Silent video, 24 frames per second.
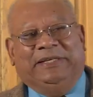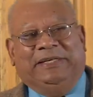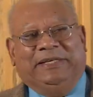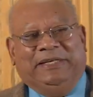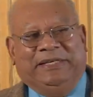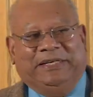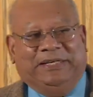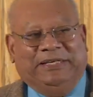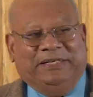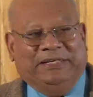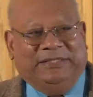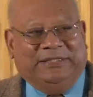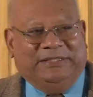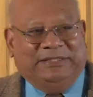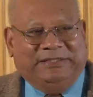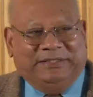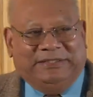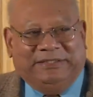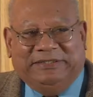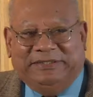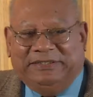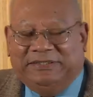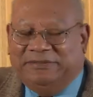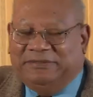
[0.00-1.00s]
uh,
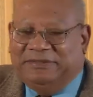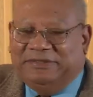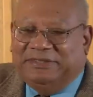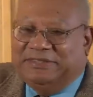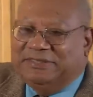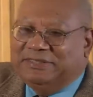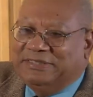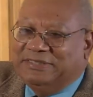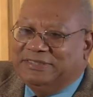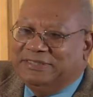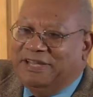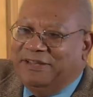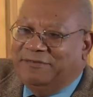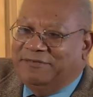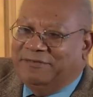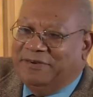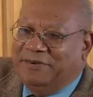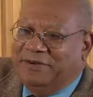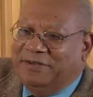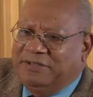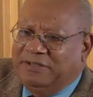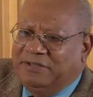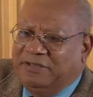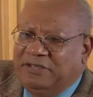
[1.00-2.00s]
"This is not
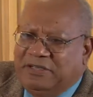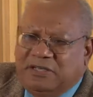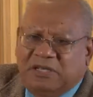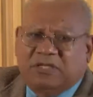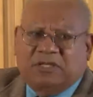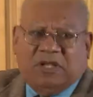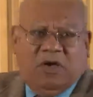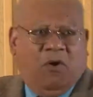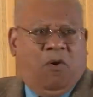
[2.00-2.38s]
very good," and they say,